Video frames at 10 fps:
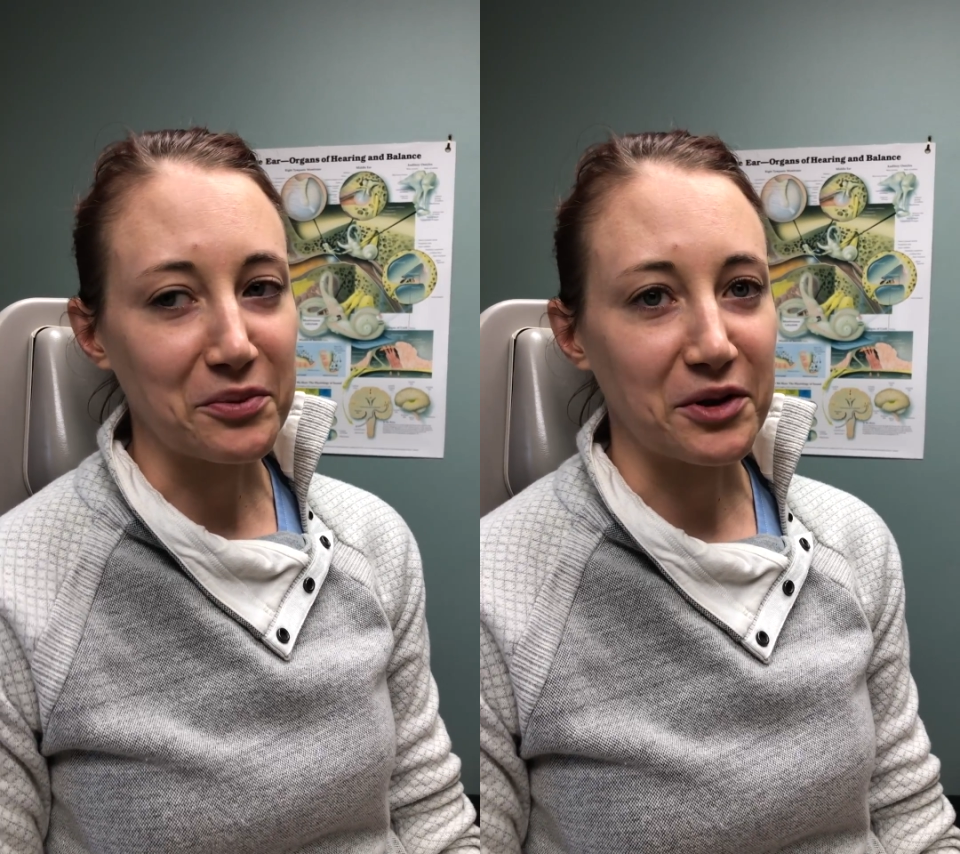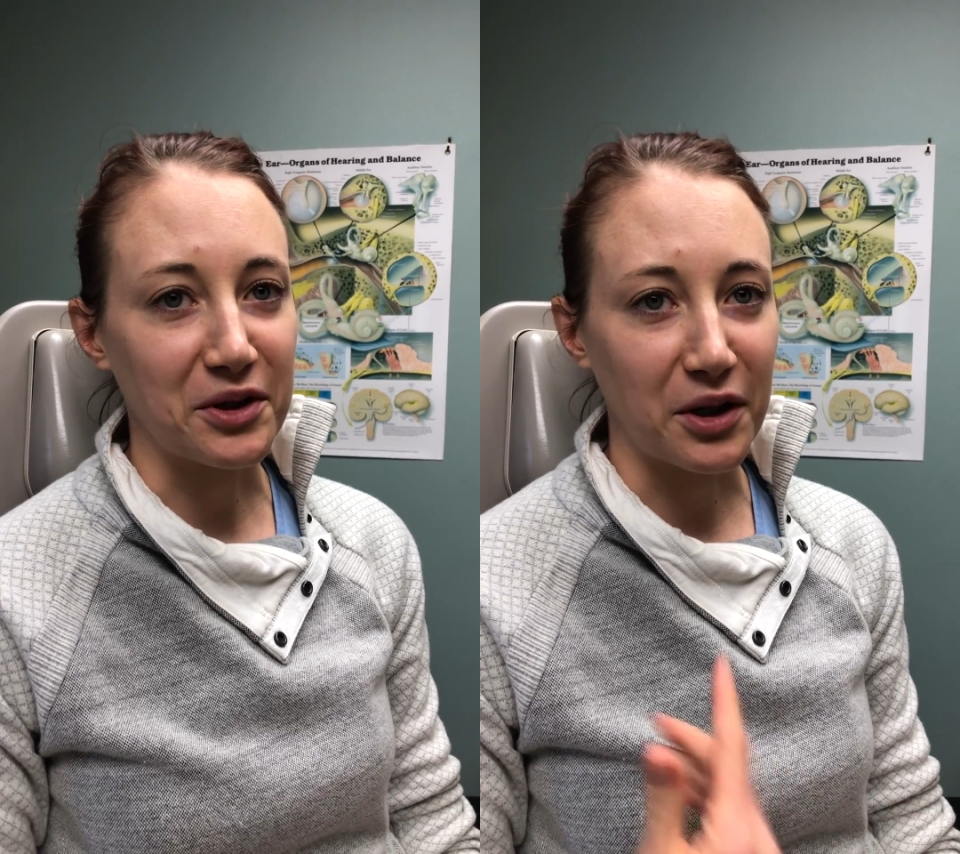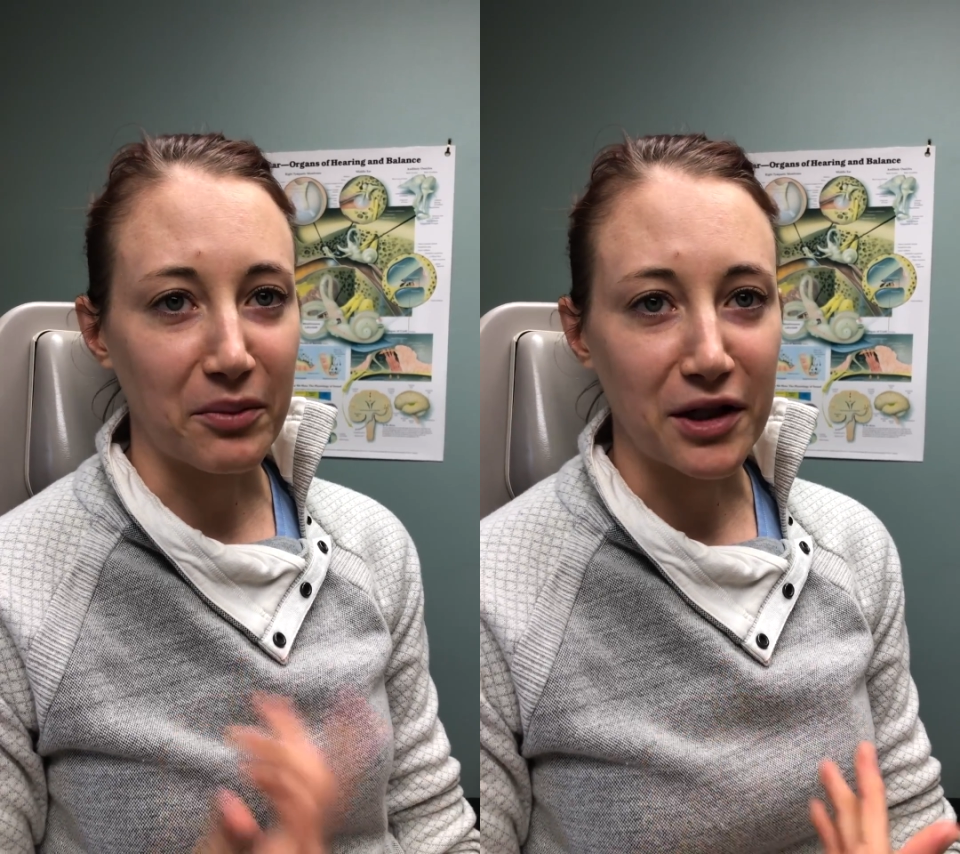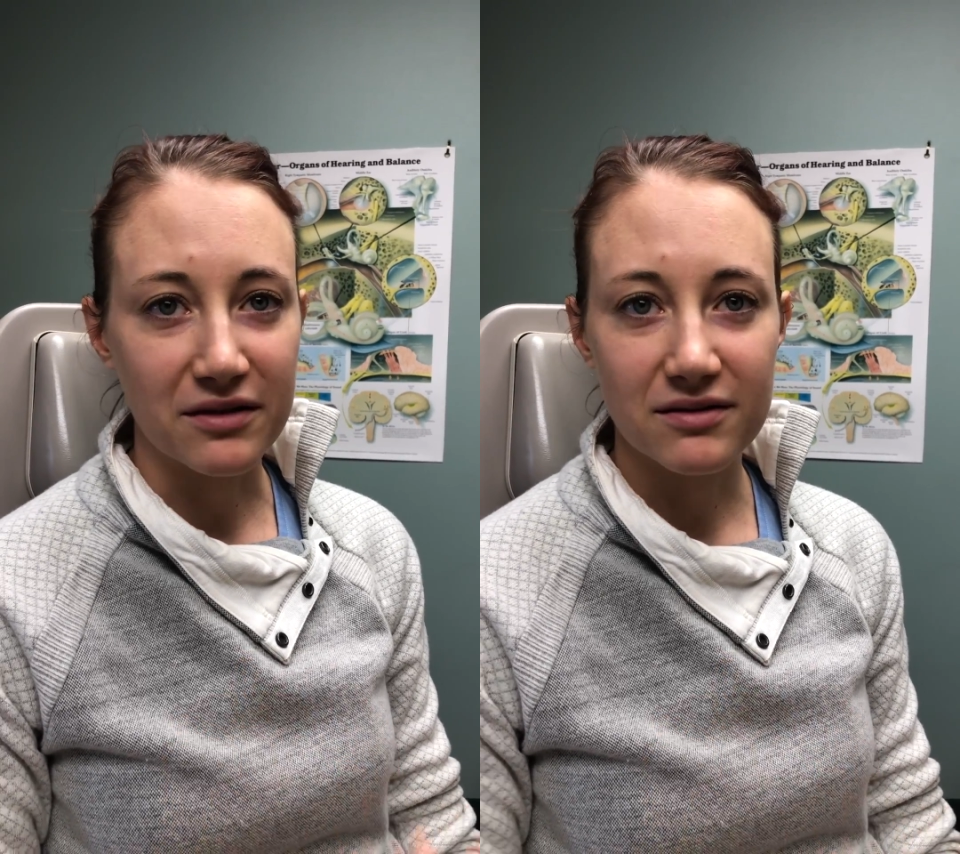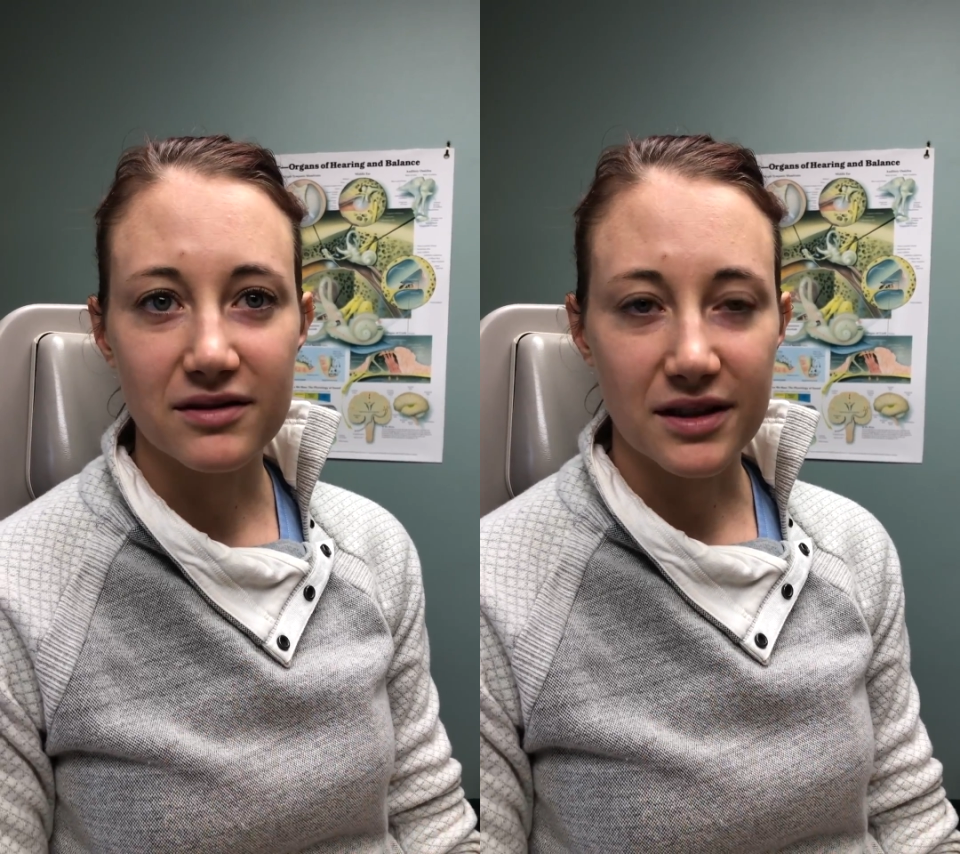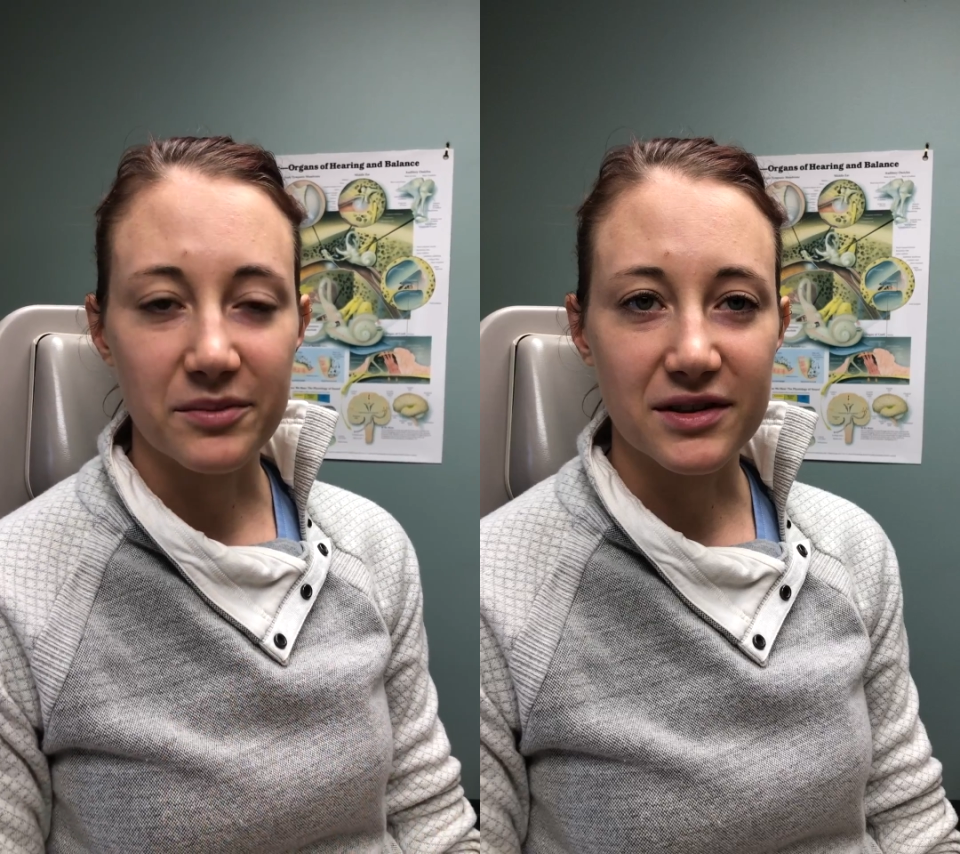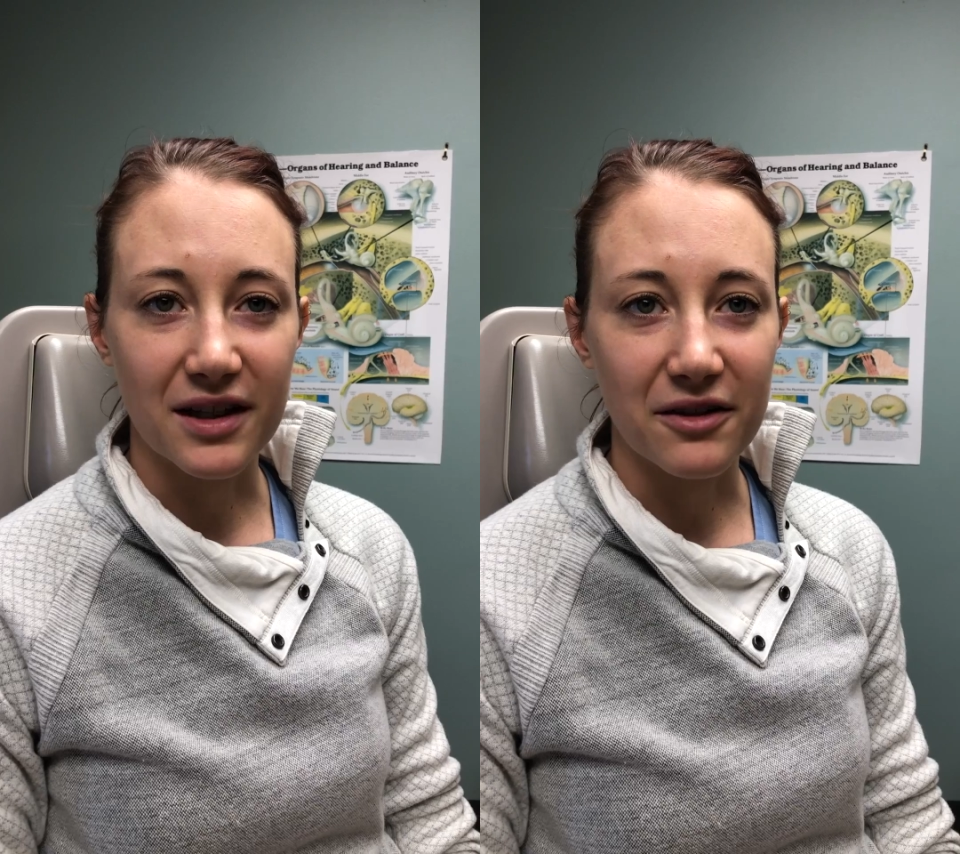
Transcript: but the numbing seems to